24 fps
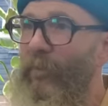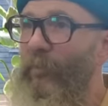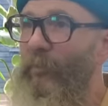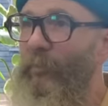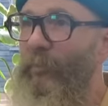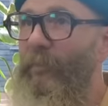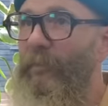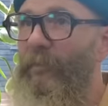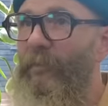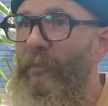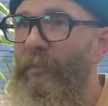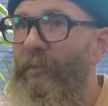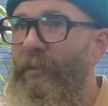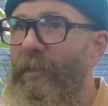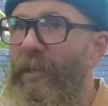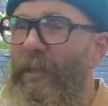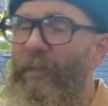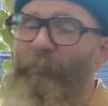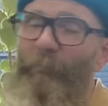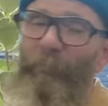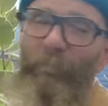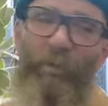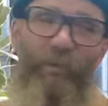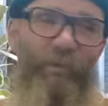up,
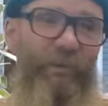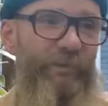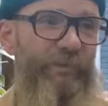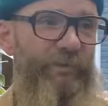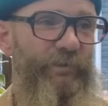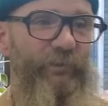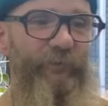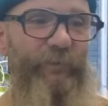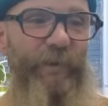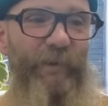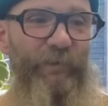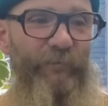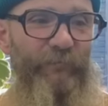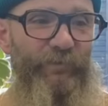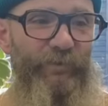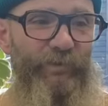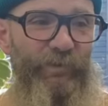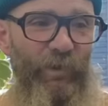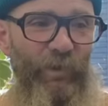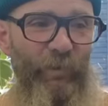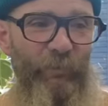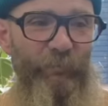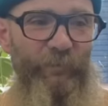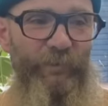like pulling stuff out of
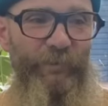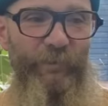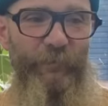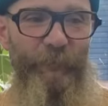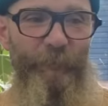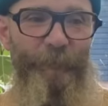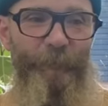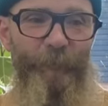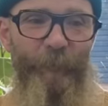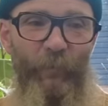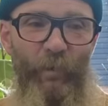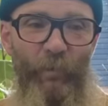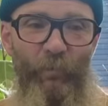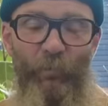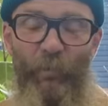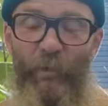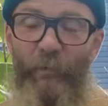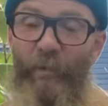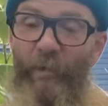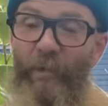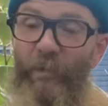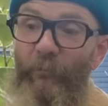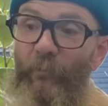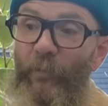shops. We
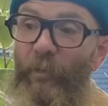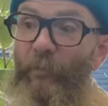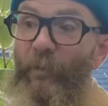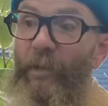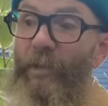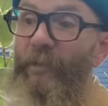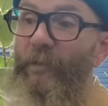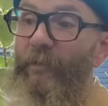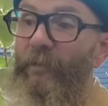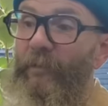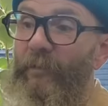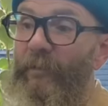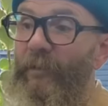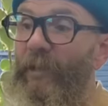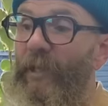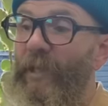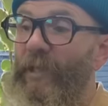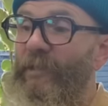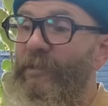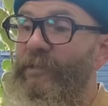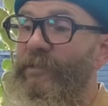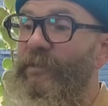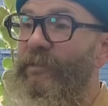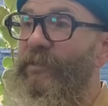went
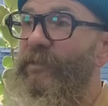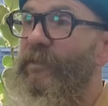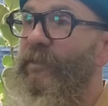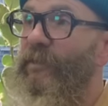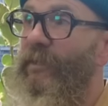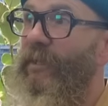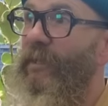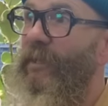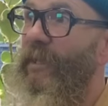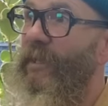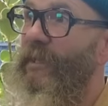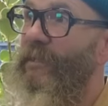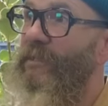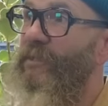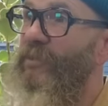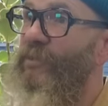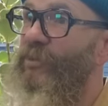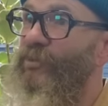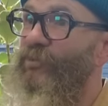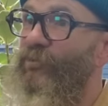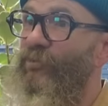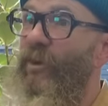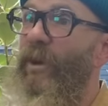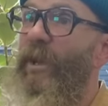into
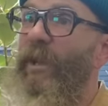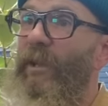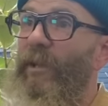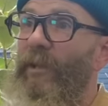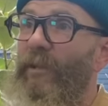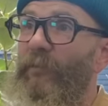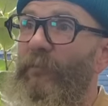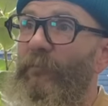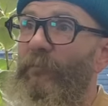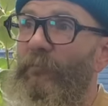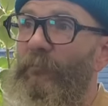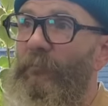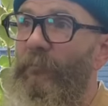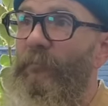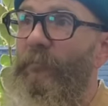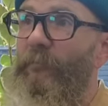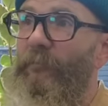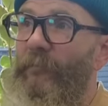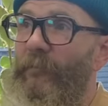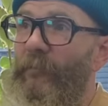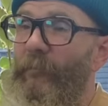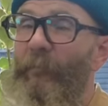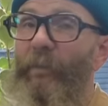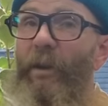drink
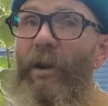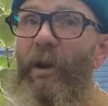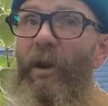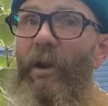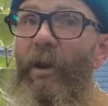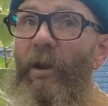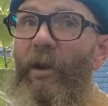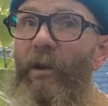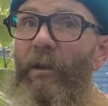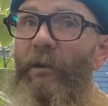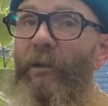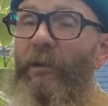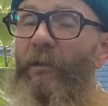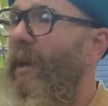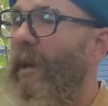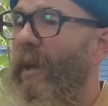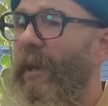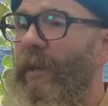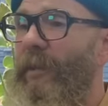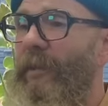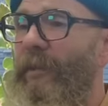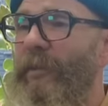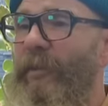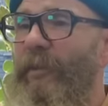the bar,
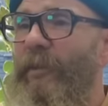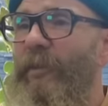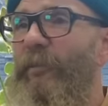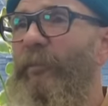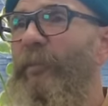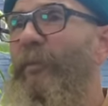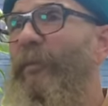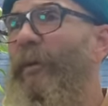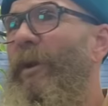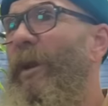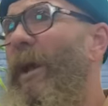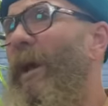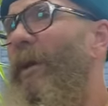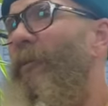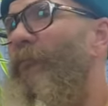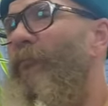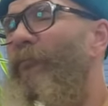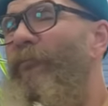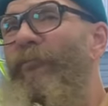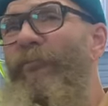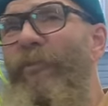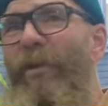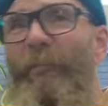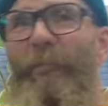And, you know, we were like
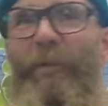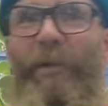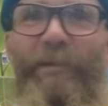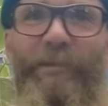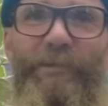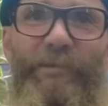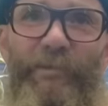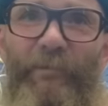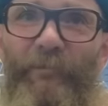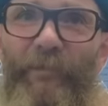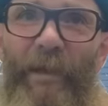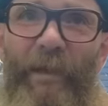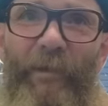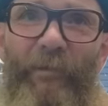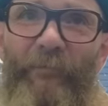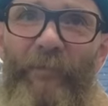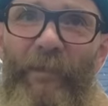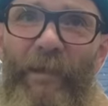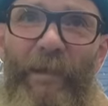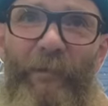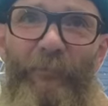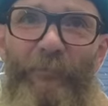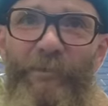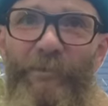ripping stuff out
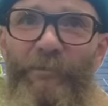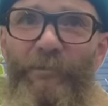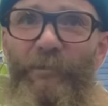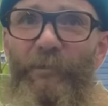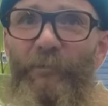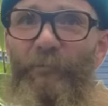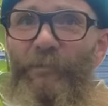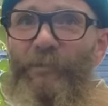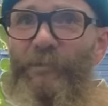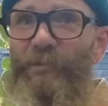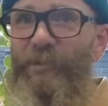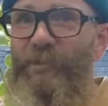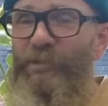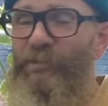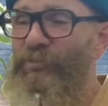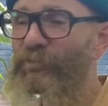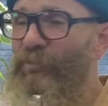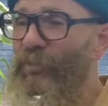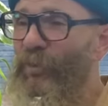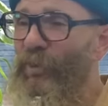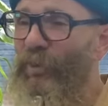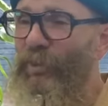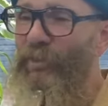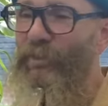there that was
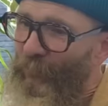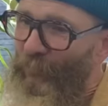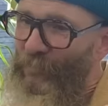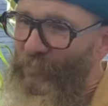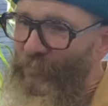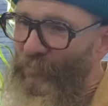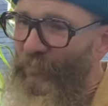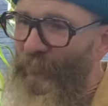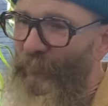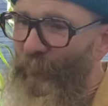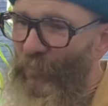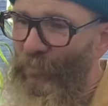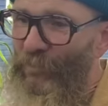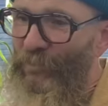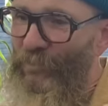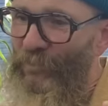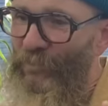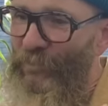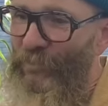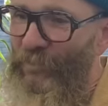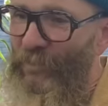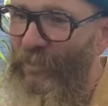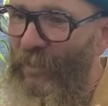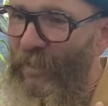destroyed. We sort of
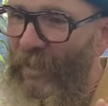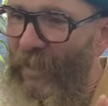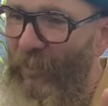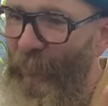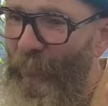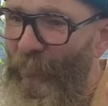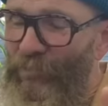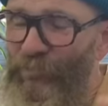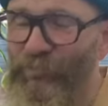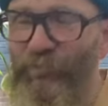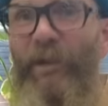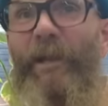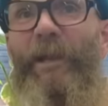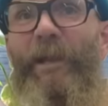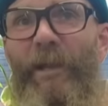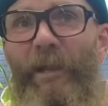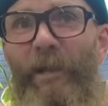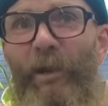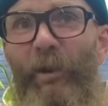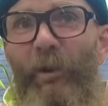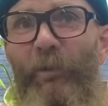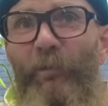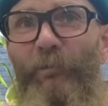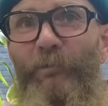wanted our
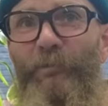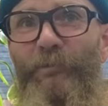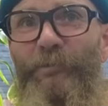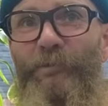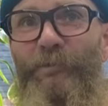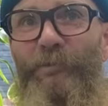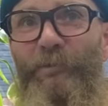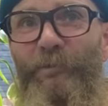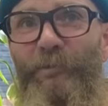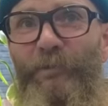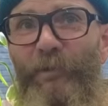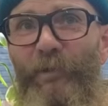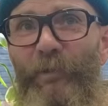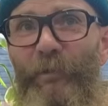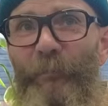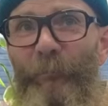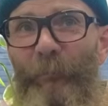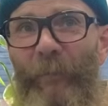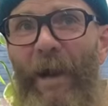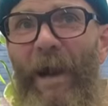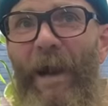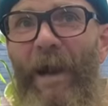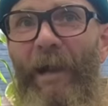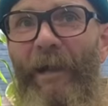drinking holes to come
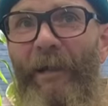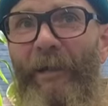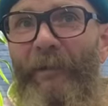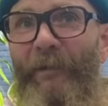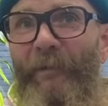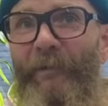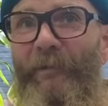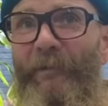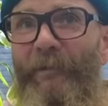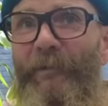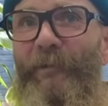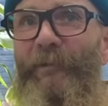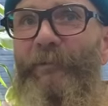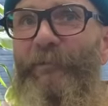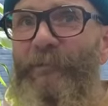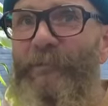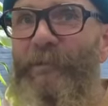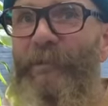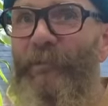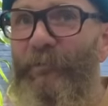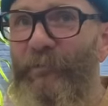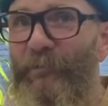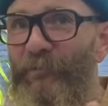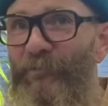back, you know.
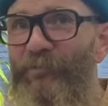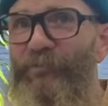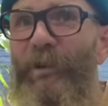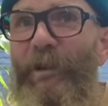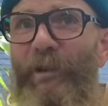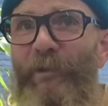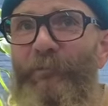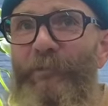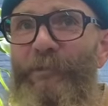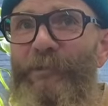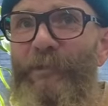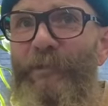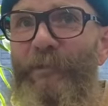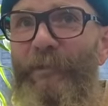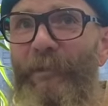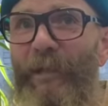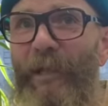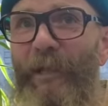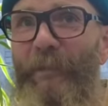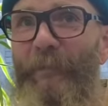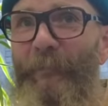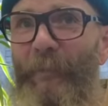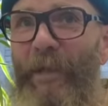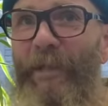So drink was
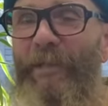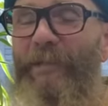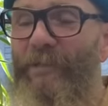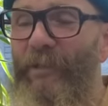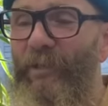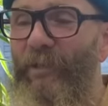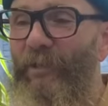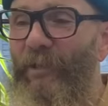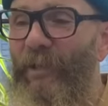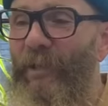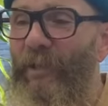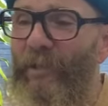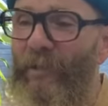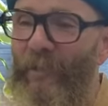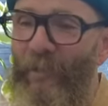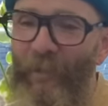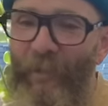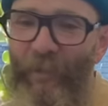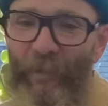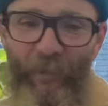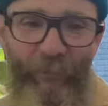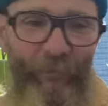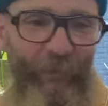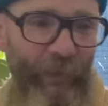like the main target.
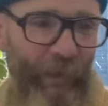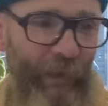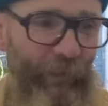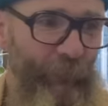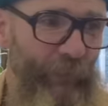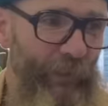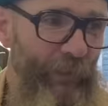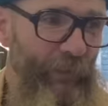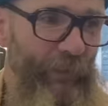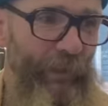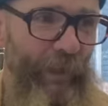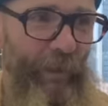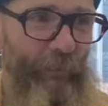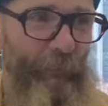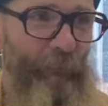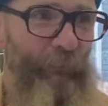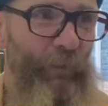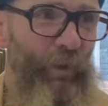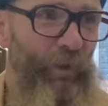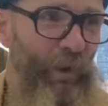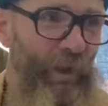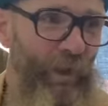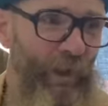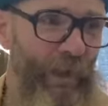And then I went like
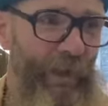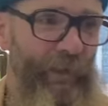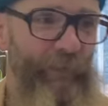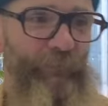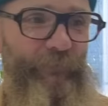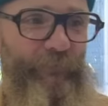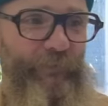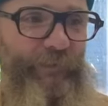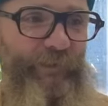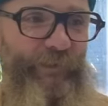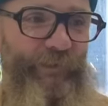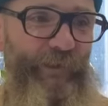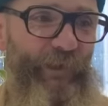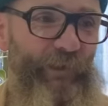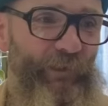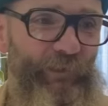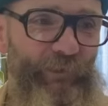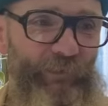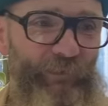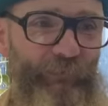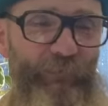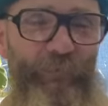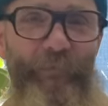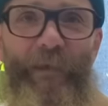mucking out
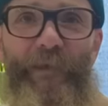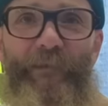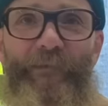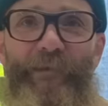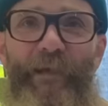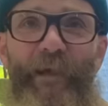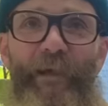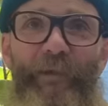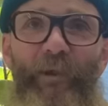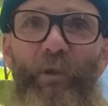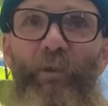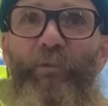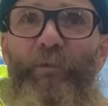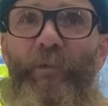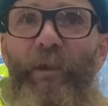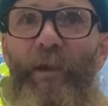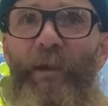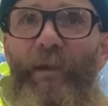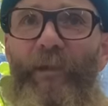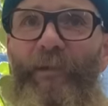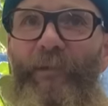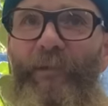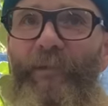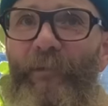silt from outside
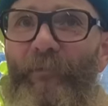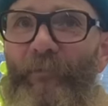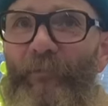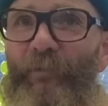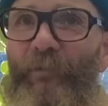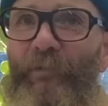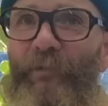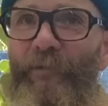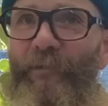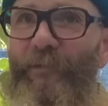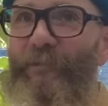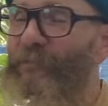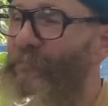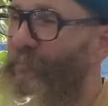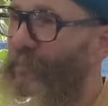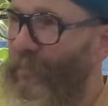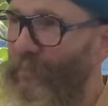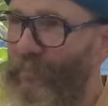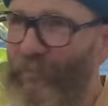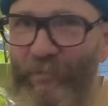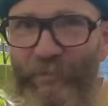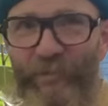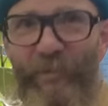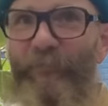Aldgate. I thought, that's
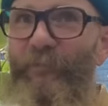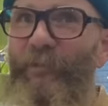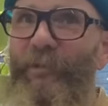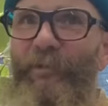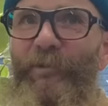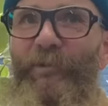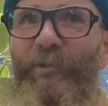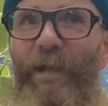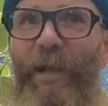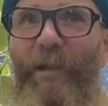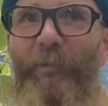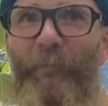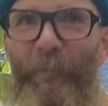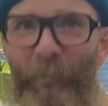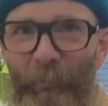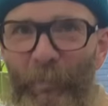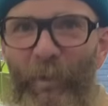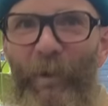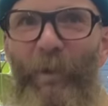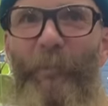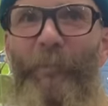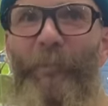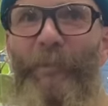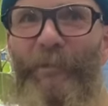definitely got to help the
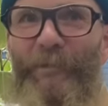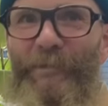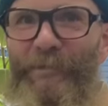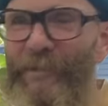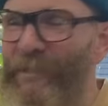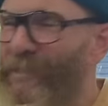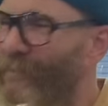pub, because